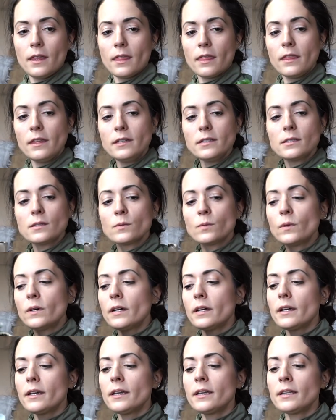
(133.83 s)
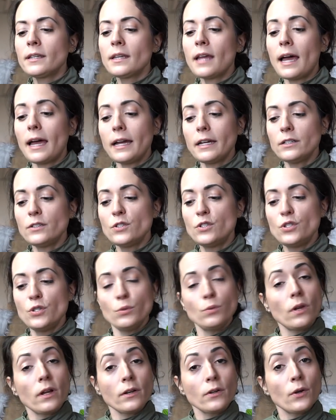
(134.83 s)
This one I
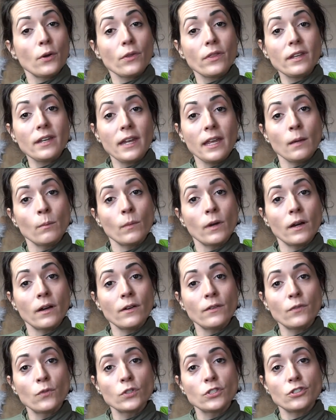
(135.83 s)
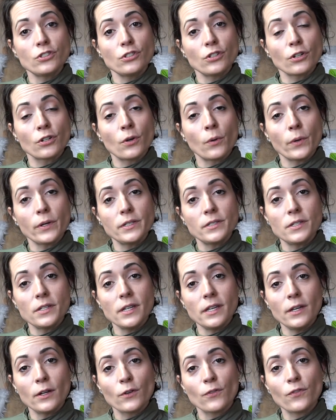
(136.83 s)
do not know the name of, which you're going to
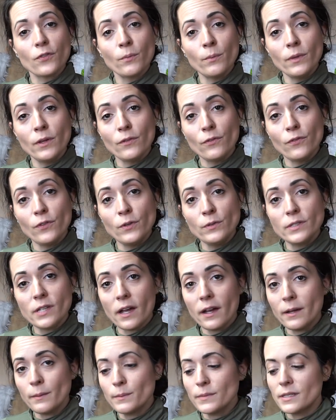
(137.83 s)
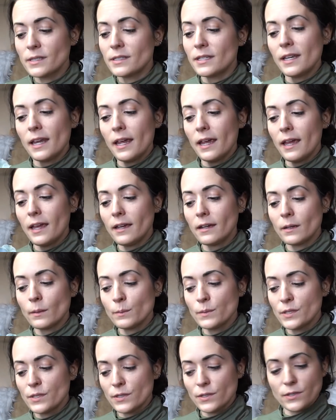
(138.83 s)
hear from me a few times today, and
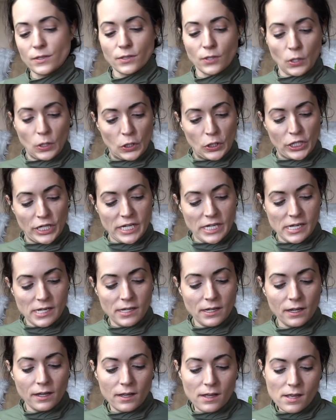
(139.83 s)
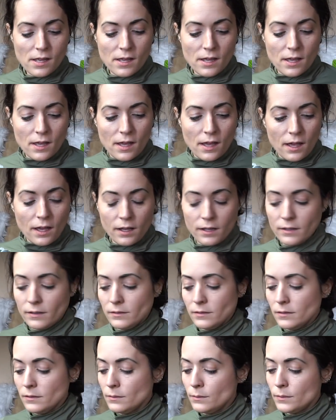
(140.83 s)
I'm sorry.
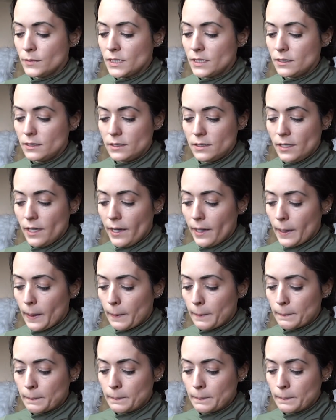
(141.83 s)
Yeah.